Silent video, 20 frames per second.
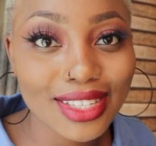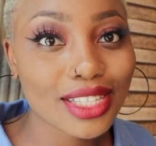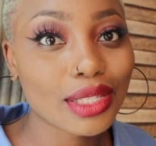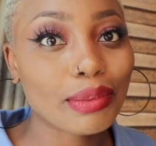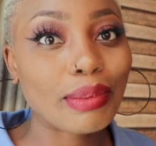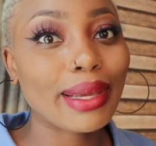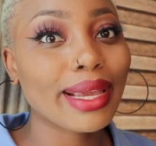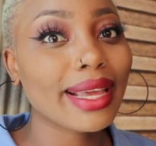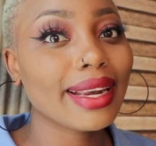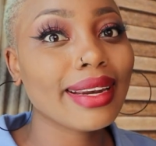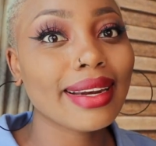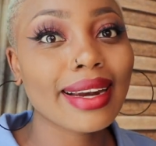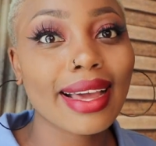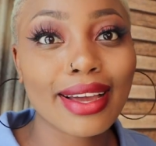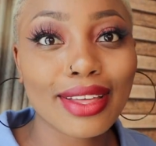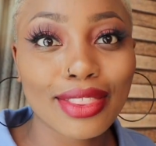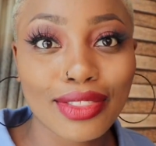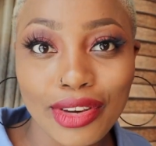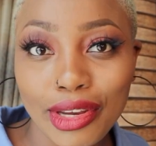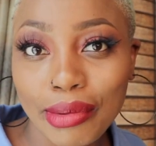just by getting
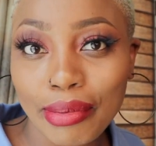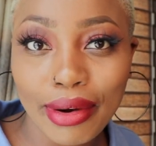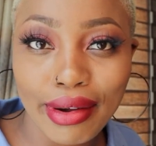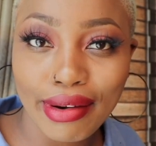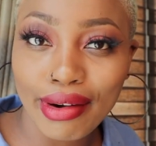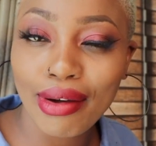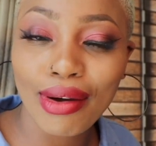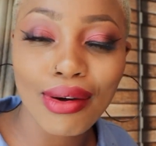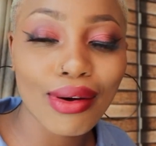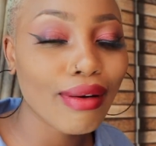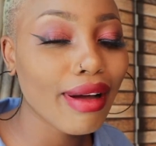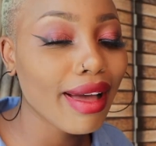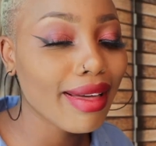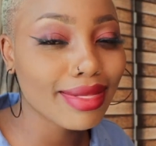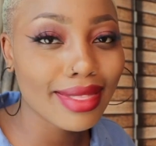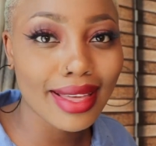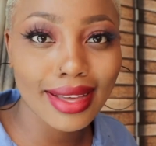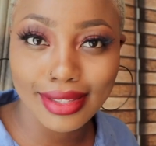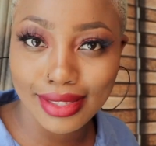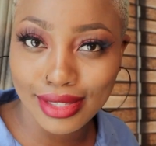like a 3.0,
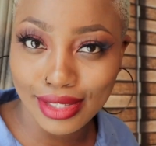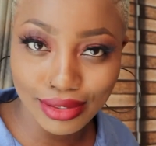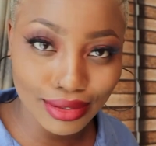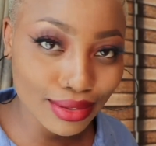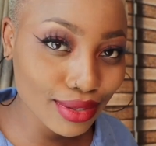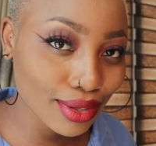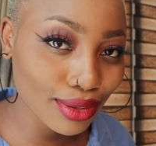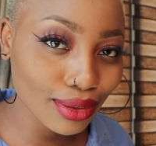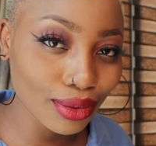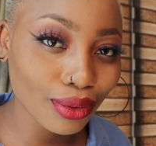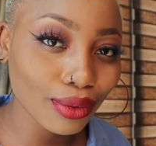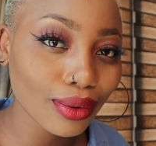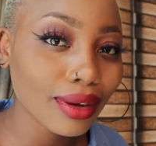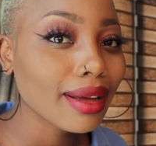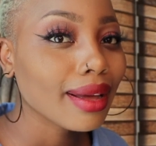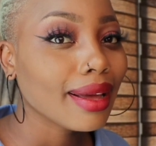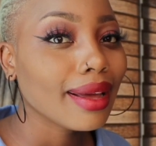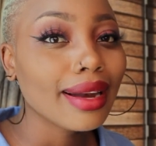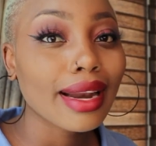and that's still cool.